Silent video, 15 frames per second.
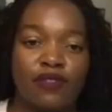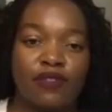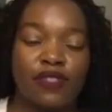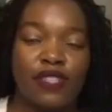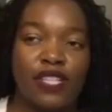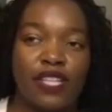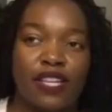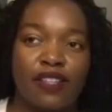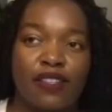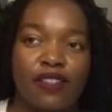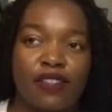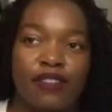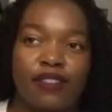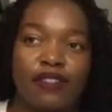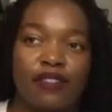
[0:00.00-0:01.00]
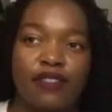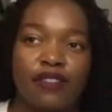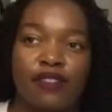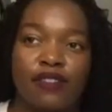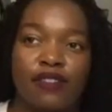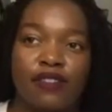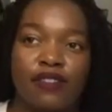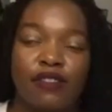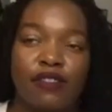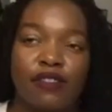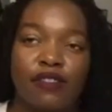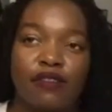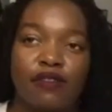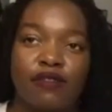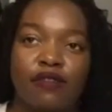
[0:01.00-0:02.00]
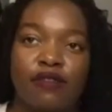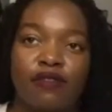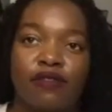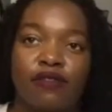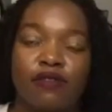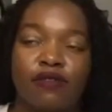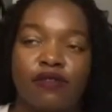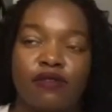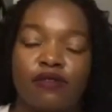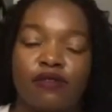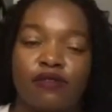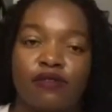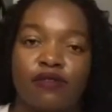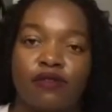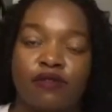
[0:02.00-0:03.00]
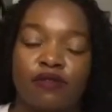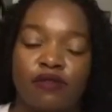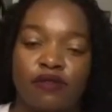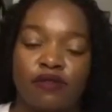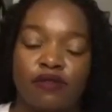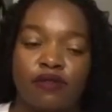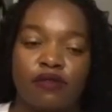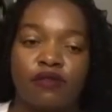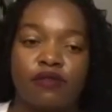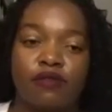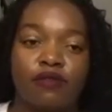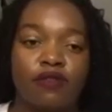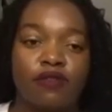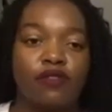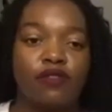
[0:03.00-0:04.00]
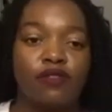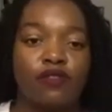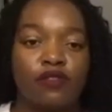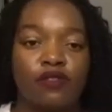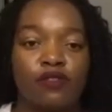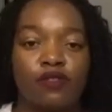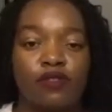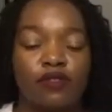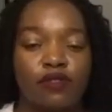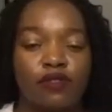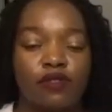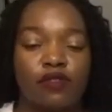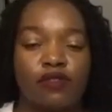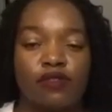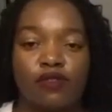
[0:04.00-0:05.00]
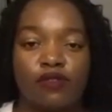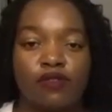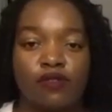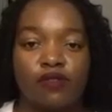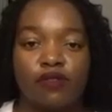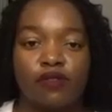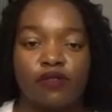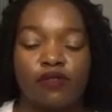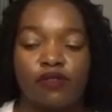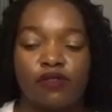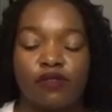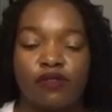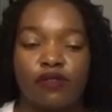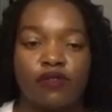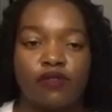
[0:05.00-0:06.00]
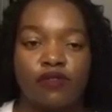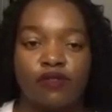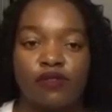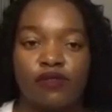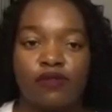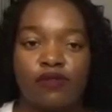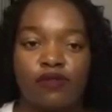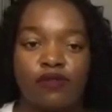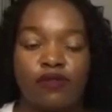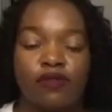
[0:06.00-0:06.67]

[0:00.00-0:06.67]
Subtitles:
No words are spoken by the person on screen.